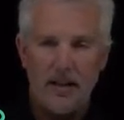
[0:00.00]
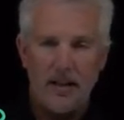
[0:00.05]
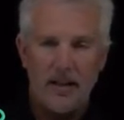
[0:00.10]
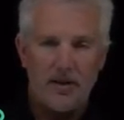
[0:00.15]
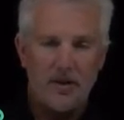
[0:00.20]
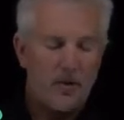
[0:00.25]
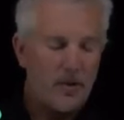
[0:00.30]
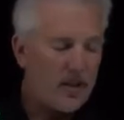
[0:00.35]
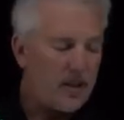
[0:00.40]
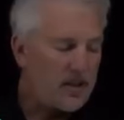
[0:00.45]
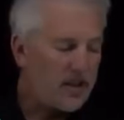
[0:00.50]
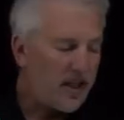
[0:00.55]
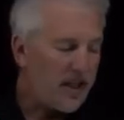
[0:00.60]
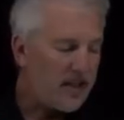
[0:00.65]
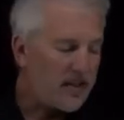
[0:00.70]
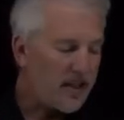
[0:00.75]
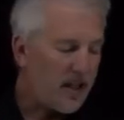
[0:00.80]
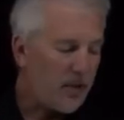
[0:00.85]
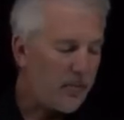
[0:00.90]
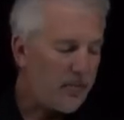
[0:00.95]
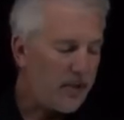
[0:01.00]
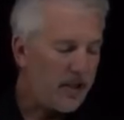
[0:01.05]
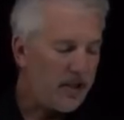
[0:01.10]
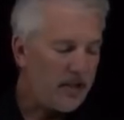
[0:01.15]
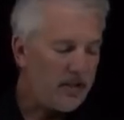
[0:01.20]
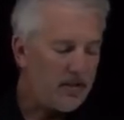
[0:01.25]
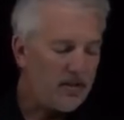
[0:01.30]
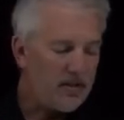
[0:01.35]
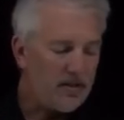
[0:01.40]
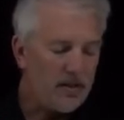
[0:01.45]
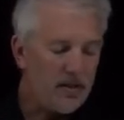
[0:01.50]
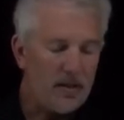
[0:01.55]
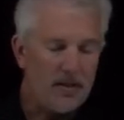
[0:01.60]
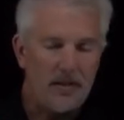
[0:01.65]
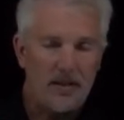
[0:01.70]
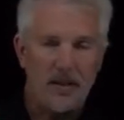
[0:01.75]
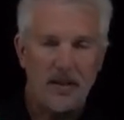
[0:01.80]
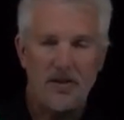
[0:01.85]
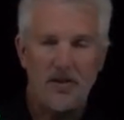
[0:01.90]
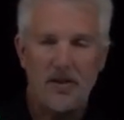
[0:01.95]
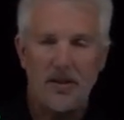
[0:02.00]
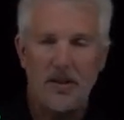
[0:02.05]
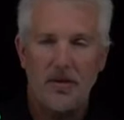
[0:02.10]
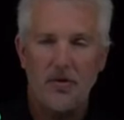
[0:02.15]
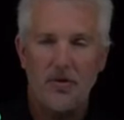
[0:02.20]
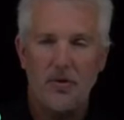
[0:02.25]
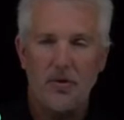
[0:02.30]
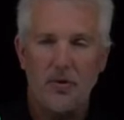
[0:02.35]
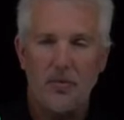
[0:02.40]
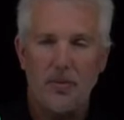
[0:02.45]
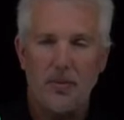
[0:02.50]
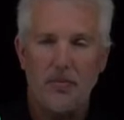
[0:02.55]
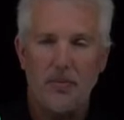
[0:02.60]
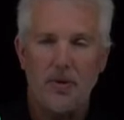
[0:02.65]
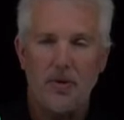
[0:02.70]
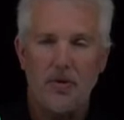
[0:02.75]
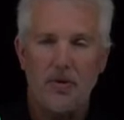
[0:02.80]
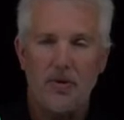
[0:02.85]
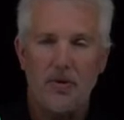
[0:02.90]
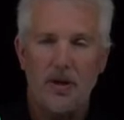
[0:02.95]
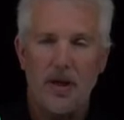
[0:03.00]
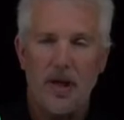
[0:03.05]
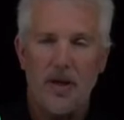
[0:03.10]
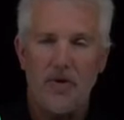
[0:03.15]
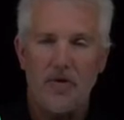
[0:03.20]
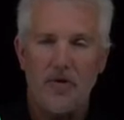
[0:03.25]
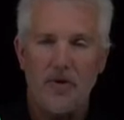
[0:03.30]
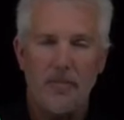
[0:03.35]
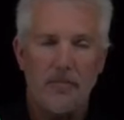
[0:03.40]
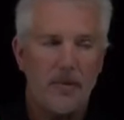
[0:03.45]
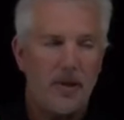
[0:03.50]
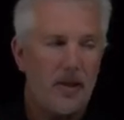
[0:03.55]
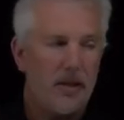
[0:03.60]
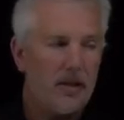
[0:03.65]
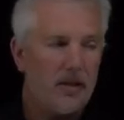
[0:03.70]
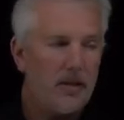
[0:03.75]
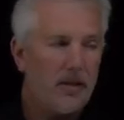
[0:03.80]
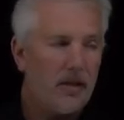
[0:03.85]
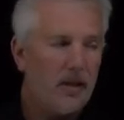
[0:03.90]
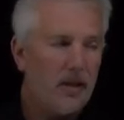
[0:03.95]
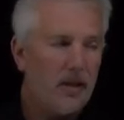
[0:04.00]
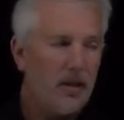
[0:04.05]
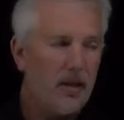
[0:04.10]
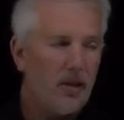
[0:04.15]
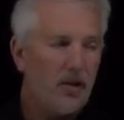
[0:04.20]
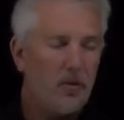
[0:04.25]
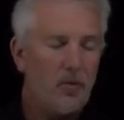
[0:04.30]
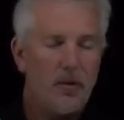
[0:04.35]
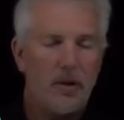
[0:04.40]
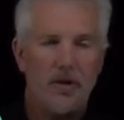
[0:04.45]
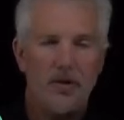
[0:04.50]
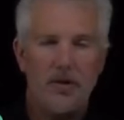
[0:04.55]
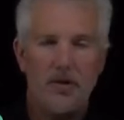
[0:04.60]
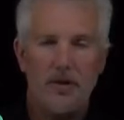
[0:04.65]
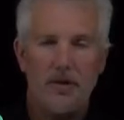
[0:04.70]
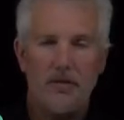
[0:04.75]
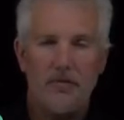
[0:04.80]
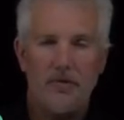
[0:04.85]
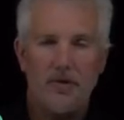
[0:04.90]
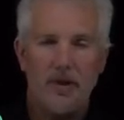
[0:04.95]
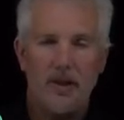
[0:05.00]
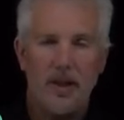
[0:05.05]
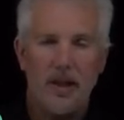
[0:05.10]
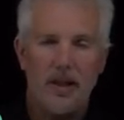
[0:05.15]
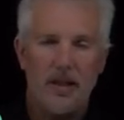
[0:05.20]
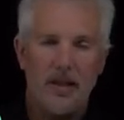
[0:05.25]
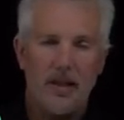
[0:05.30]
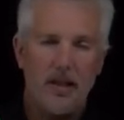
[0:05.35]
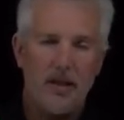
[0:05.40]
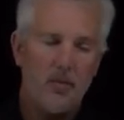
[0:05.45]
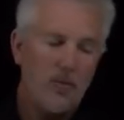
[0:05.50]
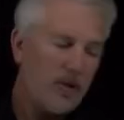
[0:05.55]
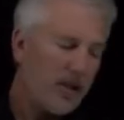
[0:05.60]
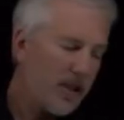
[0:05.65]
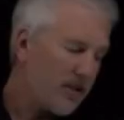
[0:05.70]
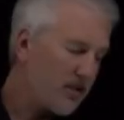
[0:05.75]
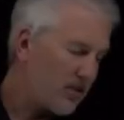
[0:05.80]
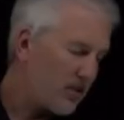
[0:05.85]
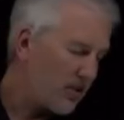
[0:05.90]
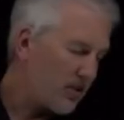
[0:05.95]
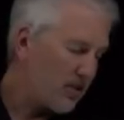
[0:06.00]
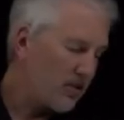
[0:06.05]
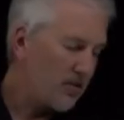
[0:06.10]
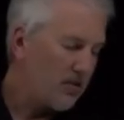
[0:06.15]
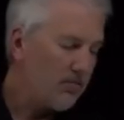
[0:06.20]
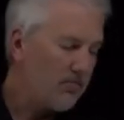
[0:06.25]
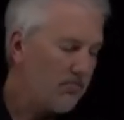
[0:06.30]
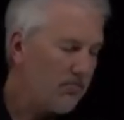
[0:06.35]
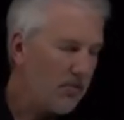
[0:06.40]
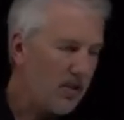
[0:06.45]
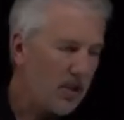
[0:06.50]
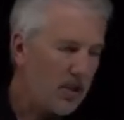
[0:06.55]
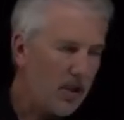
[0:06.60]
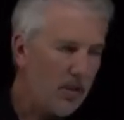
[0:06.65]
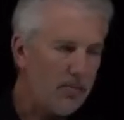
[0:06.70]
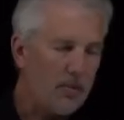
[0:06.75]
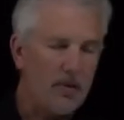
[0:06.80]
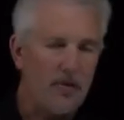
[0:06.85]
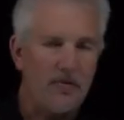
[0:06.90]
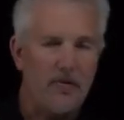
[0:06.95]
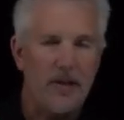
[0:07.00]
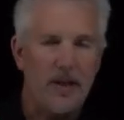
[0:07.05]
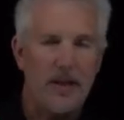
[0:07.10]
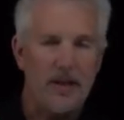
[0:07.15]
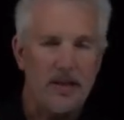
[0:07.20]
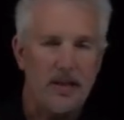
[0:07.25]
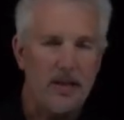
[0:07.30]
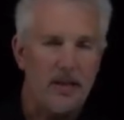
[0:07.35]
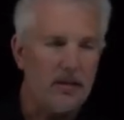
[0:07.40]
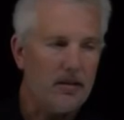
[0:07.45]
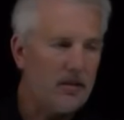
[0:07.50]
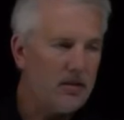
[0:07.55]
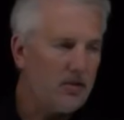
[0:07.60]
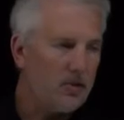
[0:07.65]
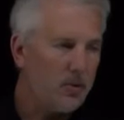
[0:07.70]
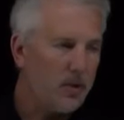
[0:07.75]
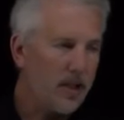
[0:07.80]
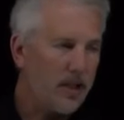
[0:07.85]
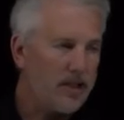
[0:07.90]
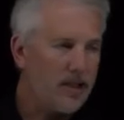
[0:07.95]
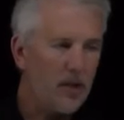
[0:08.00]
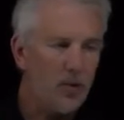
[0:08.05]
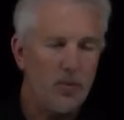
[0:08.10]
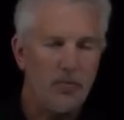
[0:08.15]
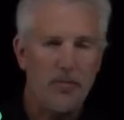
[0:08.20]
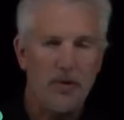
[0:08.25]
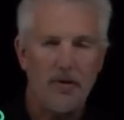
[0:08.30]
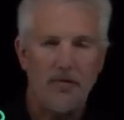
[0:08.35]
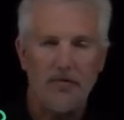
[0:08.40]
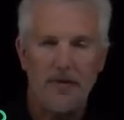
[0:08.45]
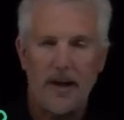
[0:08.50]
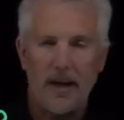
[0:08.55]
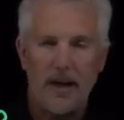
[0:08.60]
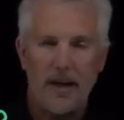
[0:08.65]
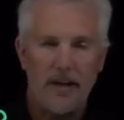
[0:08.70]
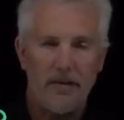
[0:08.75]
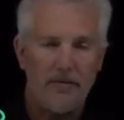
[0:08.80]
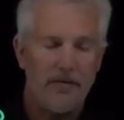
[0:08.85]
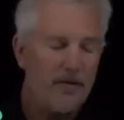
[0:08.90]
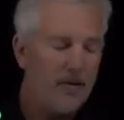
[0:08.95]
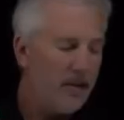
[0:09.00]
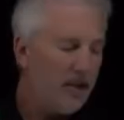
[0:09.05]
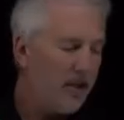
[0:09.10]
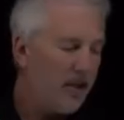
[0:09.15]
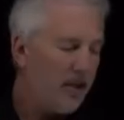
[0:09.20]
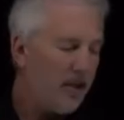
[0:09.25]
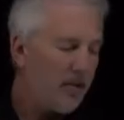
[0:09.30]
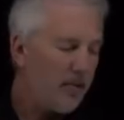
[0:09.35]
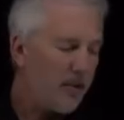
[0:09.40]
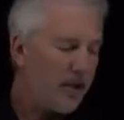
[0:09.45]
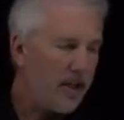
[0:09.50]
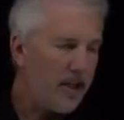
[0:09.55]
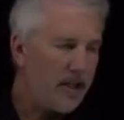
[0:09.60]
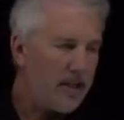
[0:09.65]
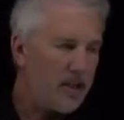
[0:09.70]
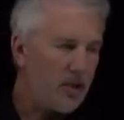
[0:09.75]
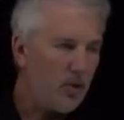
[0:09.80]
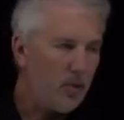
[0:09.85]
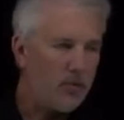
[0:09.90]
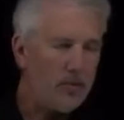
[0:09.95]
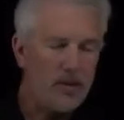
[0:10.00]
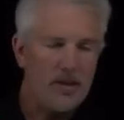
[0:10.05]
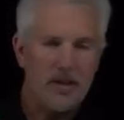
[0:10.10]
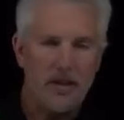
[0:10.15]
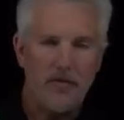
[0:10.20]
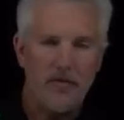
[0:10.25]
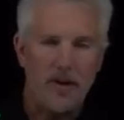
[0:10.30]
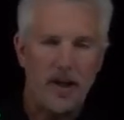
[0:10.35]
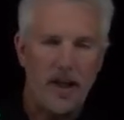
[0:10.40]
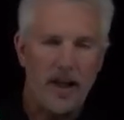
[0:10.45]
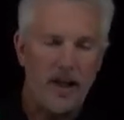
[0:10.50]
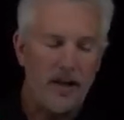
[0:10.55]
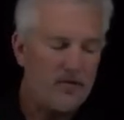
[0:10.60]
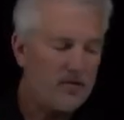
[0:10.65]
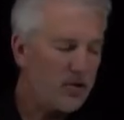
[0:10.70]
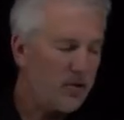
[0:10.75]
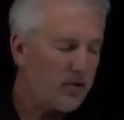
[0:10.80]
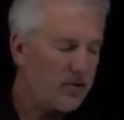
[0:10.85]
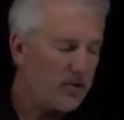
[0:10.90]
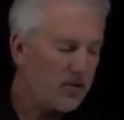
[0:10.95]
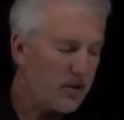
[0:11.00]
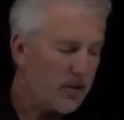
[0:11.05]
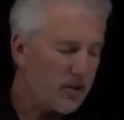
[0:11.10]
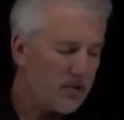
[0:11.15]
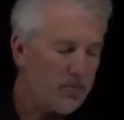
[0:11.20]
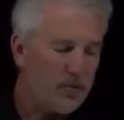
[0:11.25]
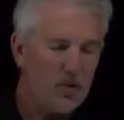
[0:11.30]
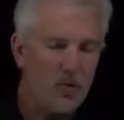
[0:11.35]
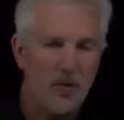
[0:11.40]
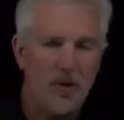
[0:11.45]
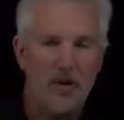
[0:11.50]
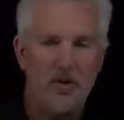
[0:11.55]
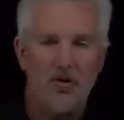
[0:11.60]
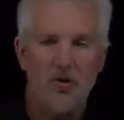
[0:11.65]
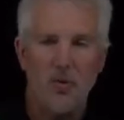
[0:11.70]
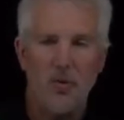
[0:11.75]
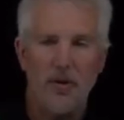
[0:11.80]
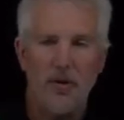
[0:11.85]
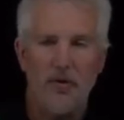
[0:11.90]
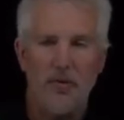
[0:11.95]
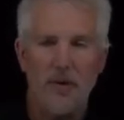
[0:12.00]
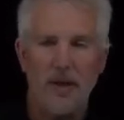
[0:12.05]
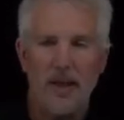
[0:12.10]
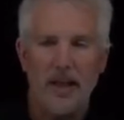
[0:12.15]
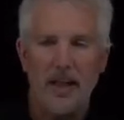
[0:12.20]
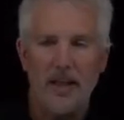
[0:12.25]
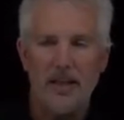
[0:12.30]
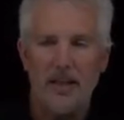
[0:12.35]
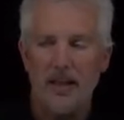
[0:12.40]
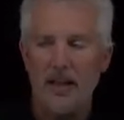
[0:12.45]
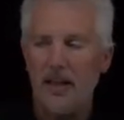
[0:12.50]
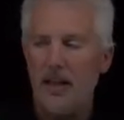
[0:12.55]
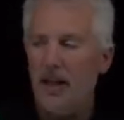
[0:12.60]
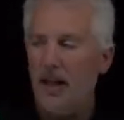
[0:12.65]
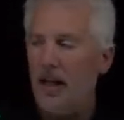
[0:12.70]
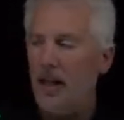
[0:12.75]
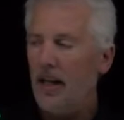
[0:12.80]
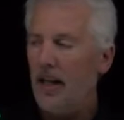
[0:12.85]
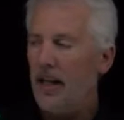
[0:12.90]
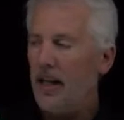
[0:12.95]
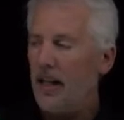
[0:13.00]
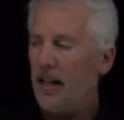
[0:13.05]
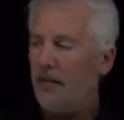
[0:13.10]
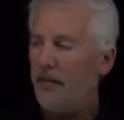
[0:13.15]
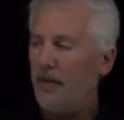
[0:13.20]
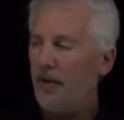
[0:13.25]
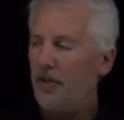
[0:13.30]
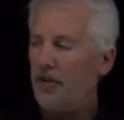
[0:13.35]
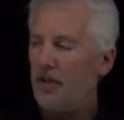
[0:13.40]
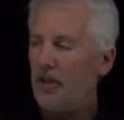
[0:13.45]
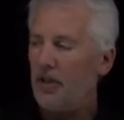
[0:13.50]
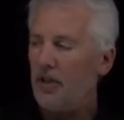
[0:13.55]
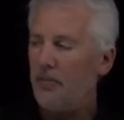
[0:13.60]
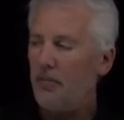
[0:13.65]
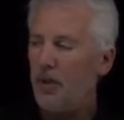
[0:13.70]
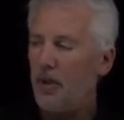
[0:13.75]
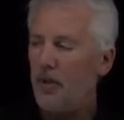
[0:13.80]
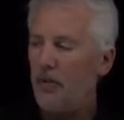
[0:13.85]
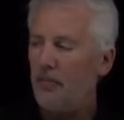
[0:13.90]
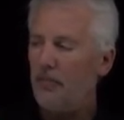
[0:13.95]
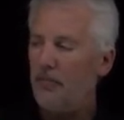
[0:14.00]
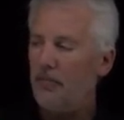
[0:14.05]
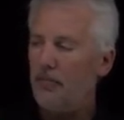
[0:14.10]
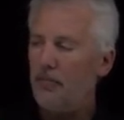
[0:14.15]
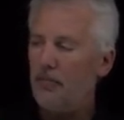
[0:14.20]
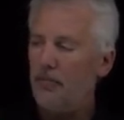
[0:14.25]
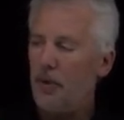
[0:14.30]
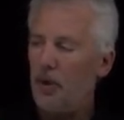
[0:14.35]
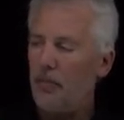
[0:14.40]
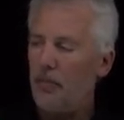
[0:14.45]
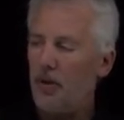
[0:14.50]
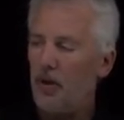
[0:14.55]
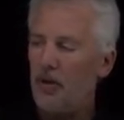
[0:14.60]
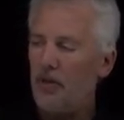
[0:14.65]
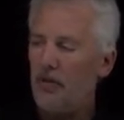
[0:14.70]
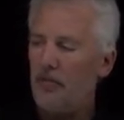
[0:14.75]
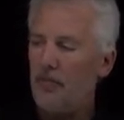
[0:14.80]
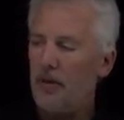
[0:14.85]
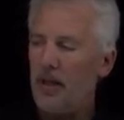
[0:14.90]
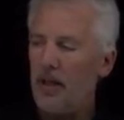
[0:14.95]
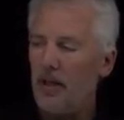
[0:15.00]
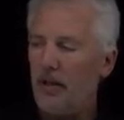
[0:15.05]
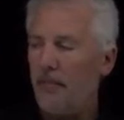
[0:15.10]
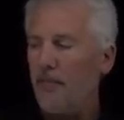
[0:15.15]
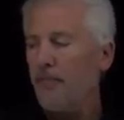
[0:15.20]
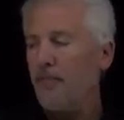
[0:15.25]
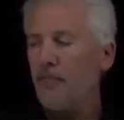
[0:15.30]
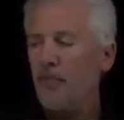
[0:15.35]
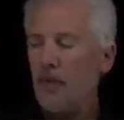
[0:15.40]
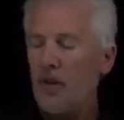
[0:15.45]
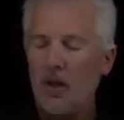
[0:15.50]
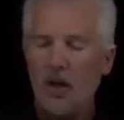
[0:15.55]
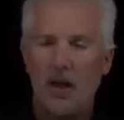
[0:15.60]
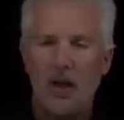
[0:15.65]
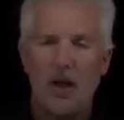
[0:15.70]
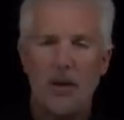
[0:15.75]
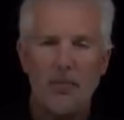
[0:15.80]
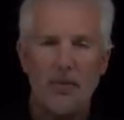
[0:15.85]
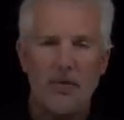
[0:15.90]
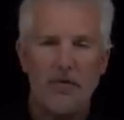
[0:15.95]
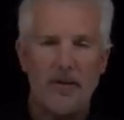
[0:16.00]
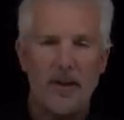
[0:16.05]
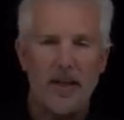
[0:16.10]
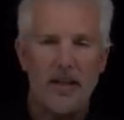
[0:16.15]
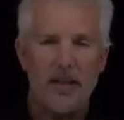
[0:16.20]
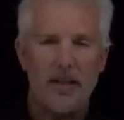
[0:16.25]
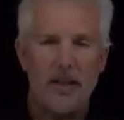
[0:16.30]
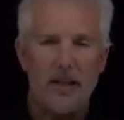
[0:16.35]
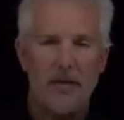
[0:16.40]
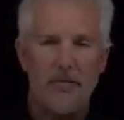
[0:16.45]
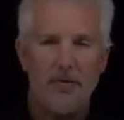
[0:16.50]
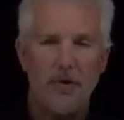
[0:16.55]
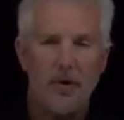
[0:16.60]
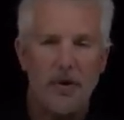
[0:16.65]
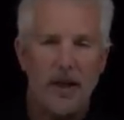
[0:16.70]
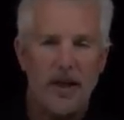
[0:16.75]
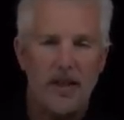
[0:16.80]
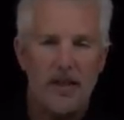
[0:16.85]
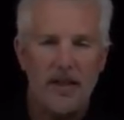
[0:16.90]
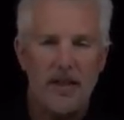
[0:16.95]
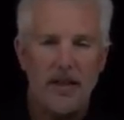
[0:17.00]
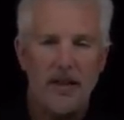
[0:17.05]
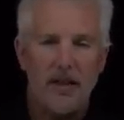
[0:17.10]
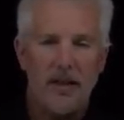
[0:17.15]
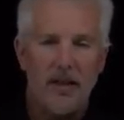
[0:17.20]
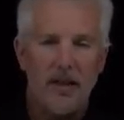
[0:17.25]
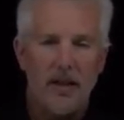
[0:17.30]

So in this case, how big is a 6 kilojoule per mole hydrogen bond relative to KT? Well, that's just a couple of KT. 2 KT would be 5, 3 KT would be 7.5. So it's, it's between 2 and 3 KT. That falls in this ball, ballpark of being a couple of KT, a few KT.